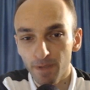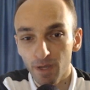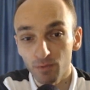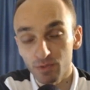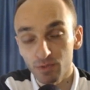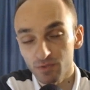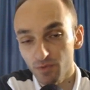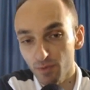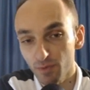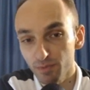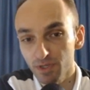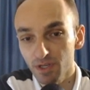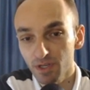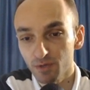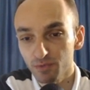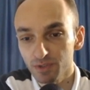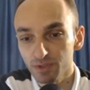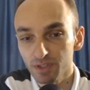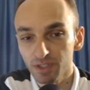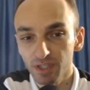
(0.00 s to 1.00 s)
was
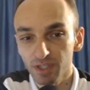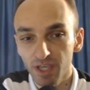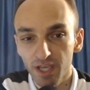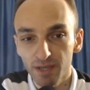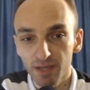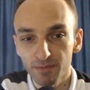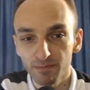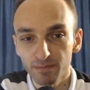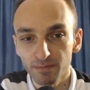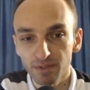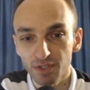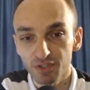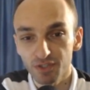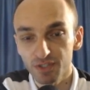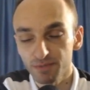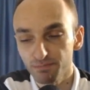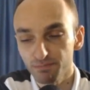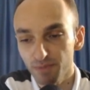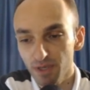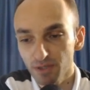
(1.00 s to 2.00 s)
familiar with the game
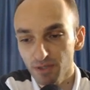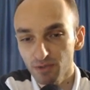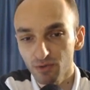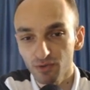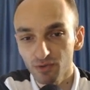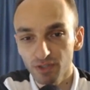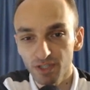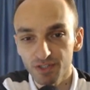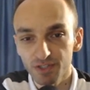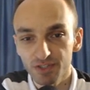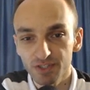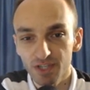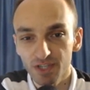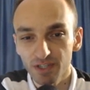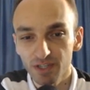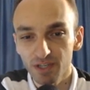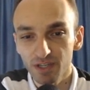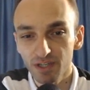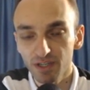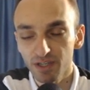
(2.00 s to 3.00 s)
Yesipenko against
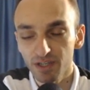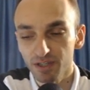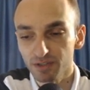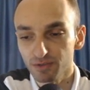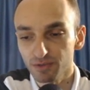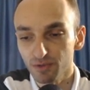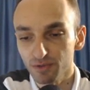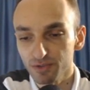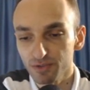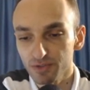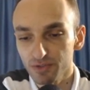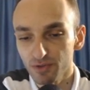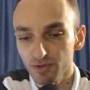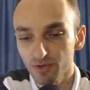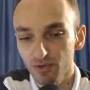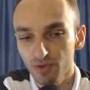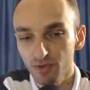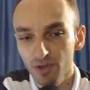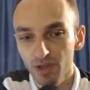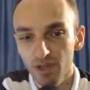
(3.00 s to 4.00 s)
Sanal, and
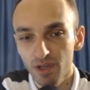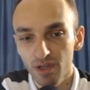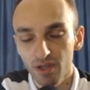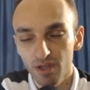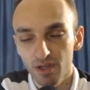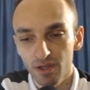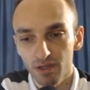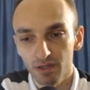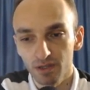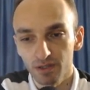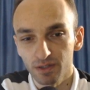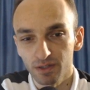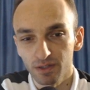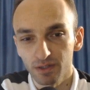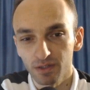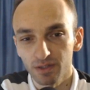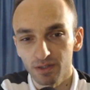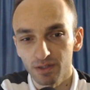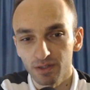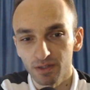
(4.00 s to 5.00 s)
also
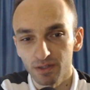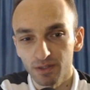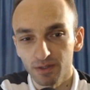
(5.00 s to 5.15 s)
uh,